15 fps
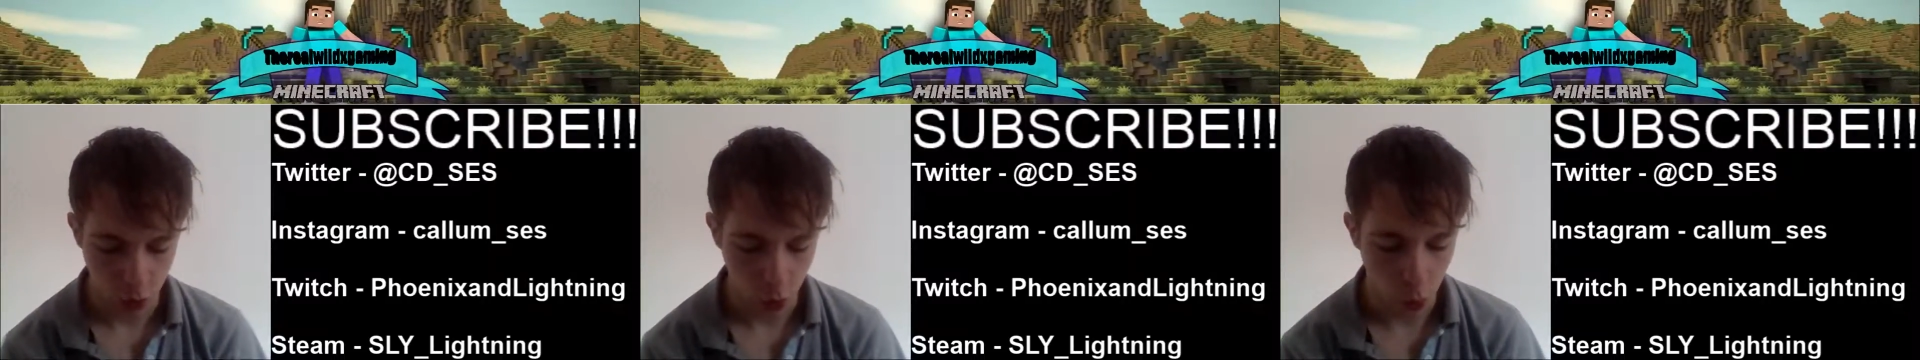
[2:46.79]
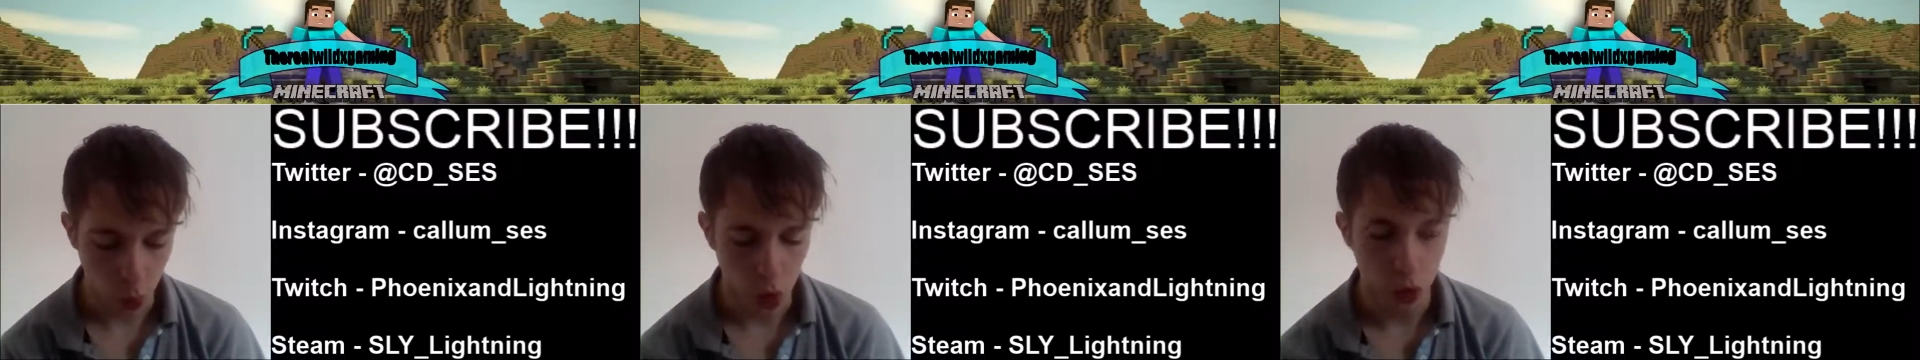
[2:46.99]

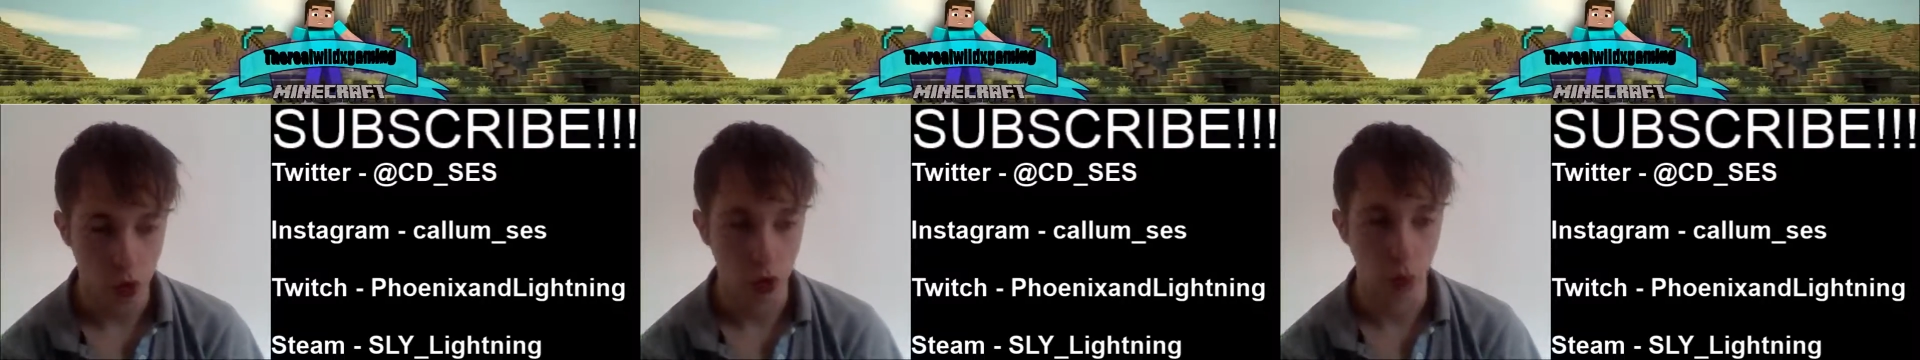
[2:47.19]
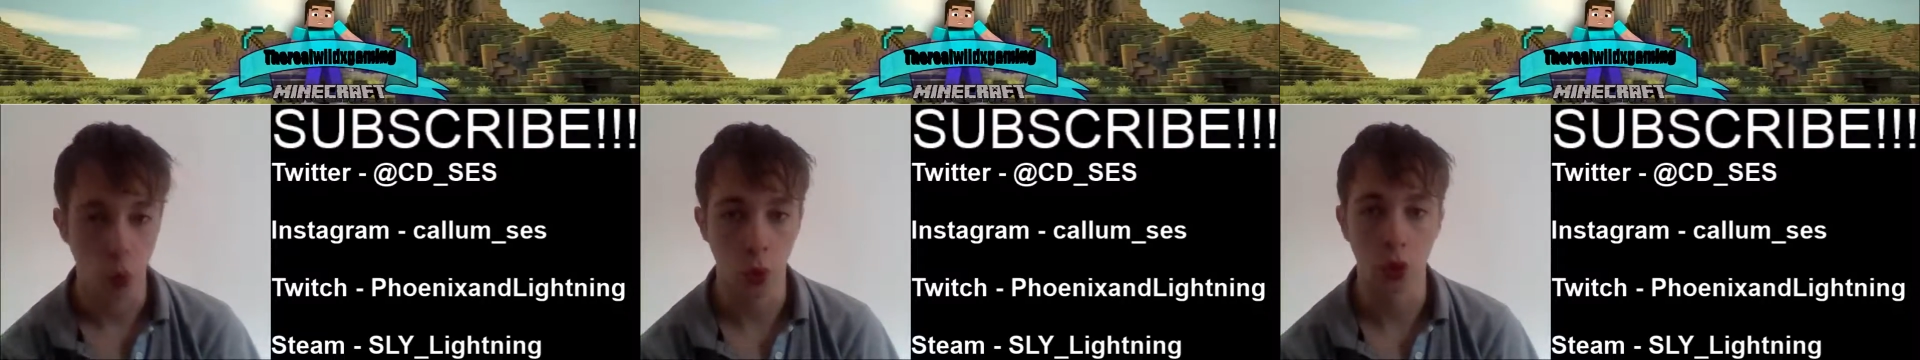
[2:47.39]
what
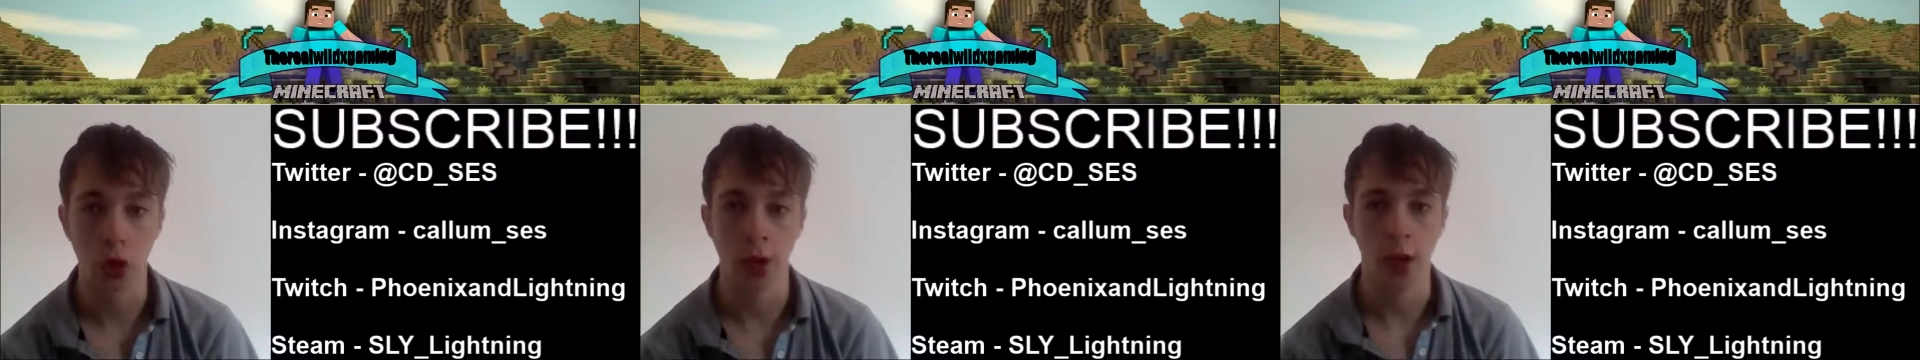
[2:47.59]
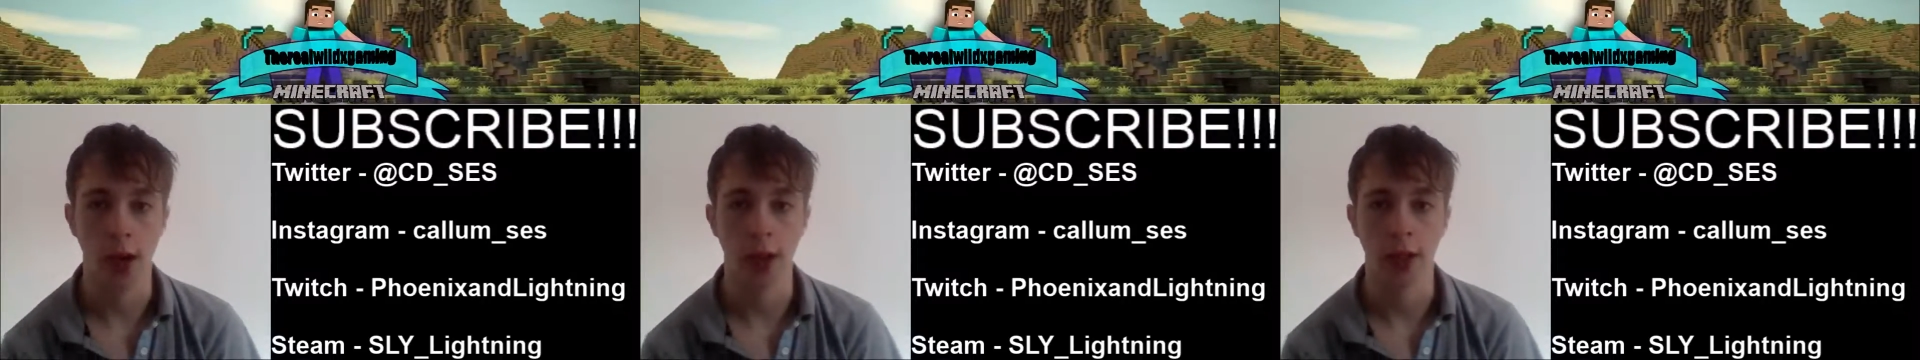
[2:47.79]
you would
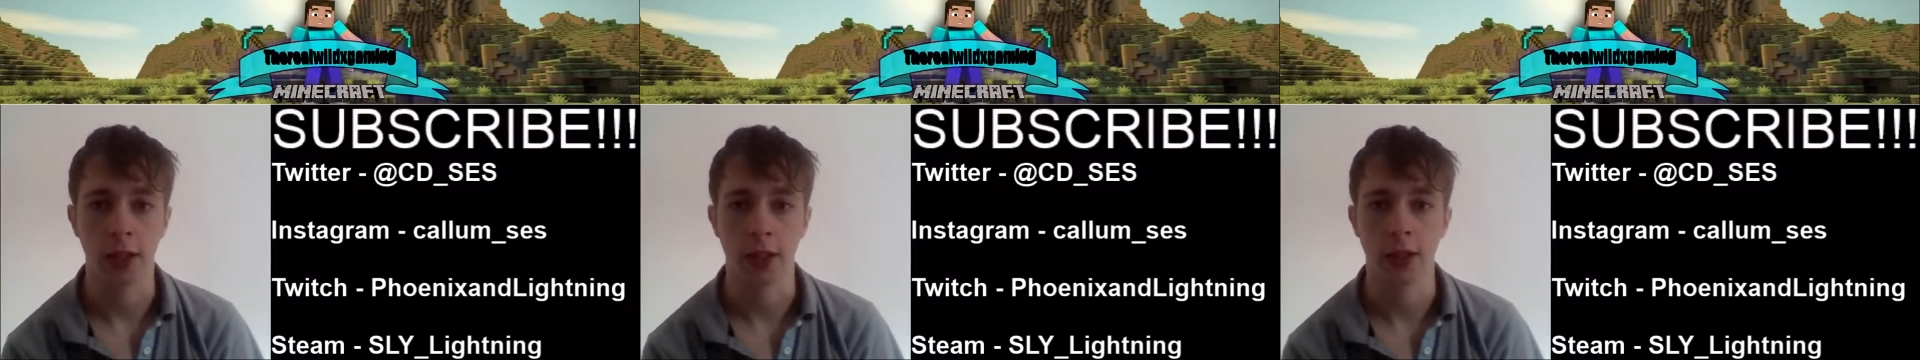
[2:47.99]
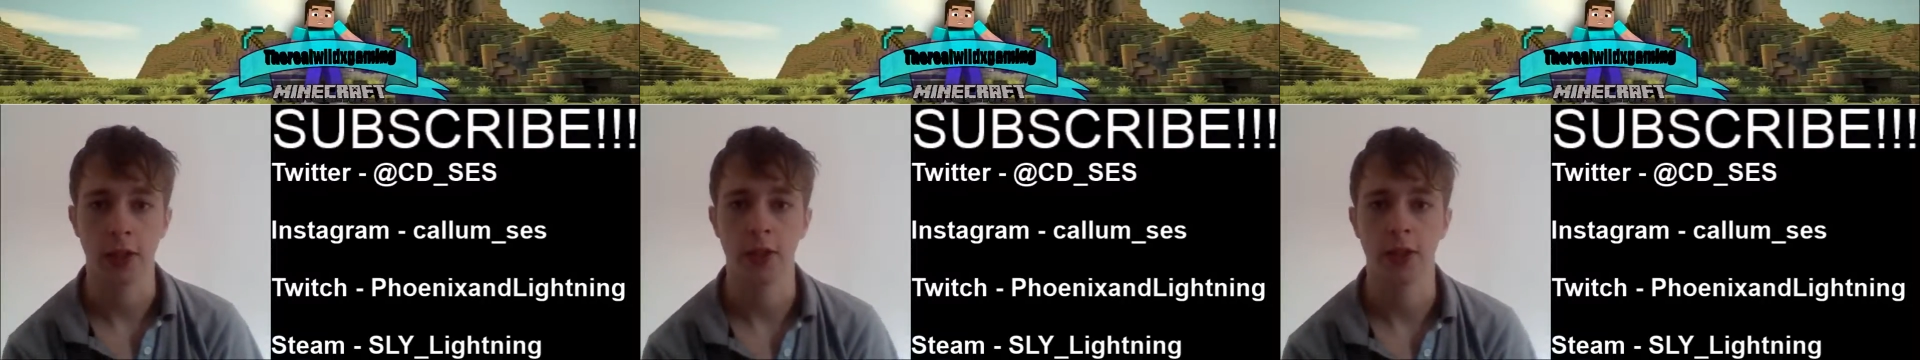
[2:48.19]

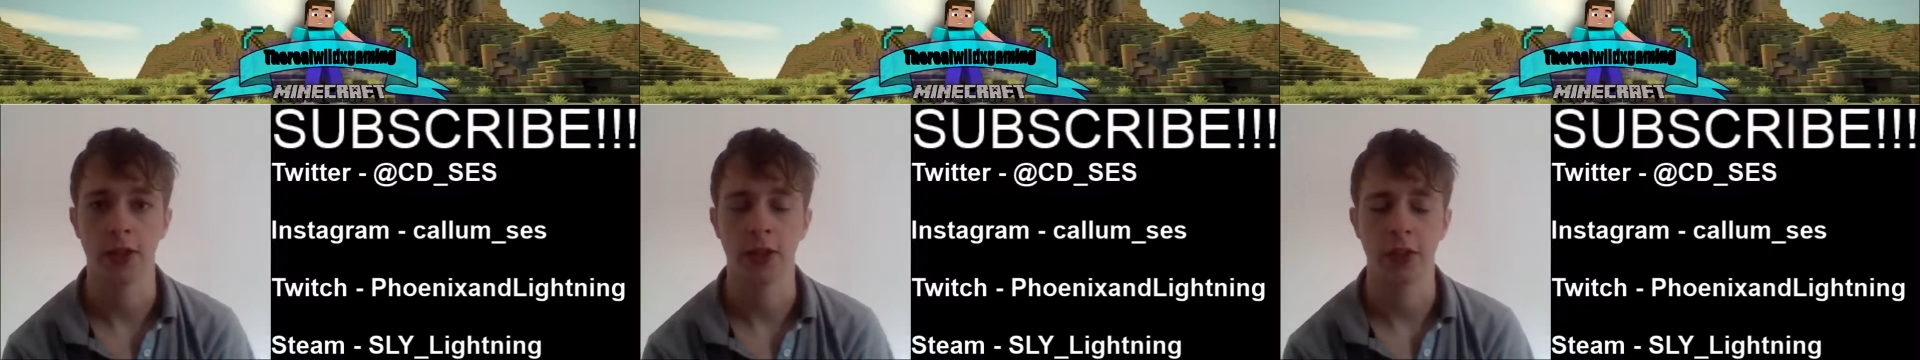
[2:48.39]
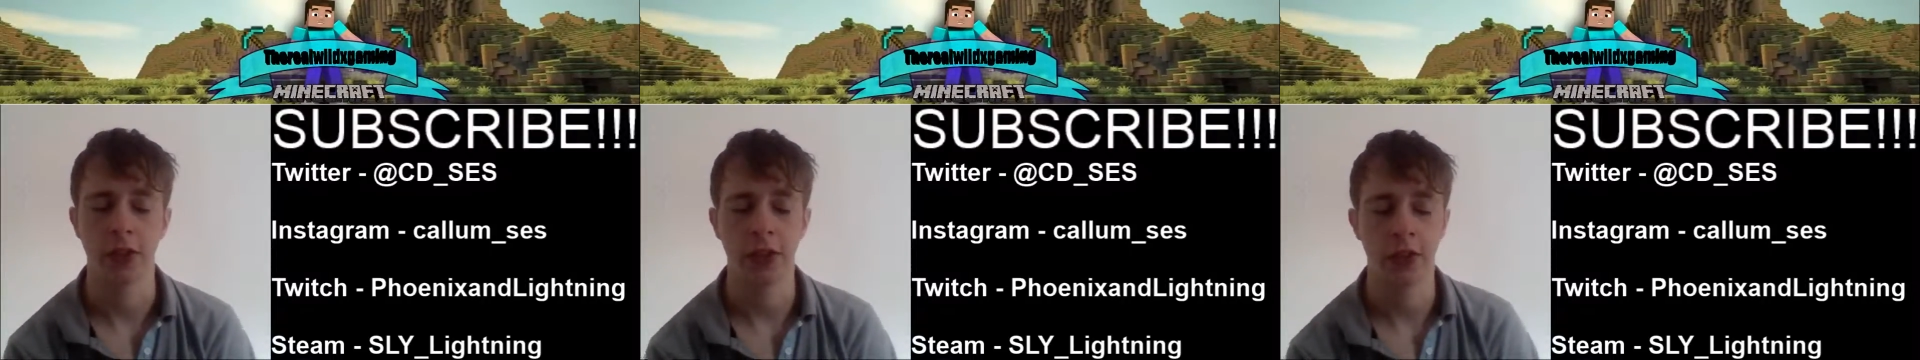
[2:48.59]
like to
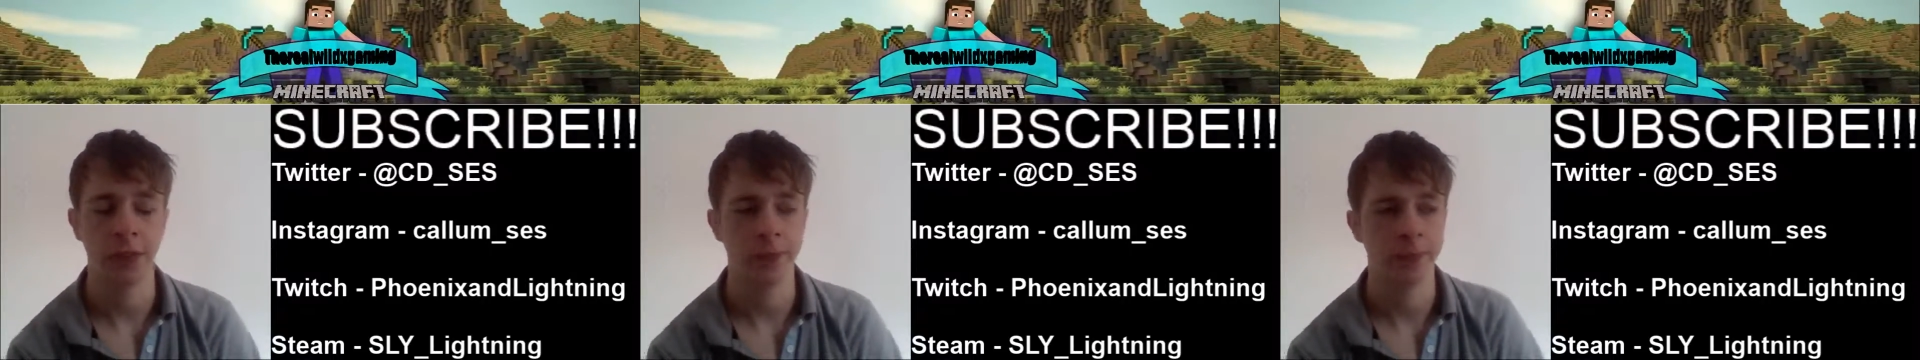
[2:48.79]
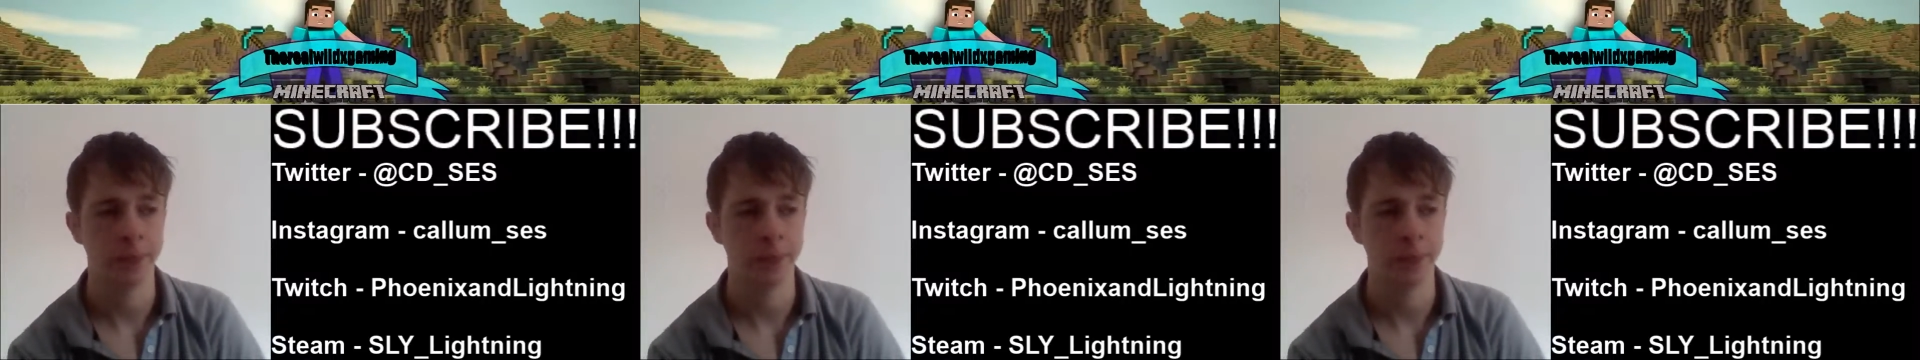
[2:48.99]
see.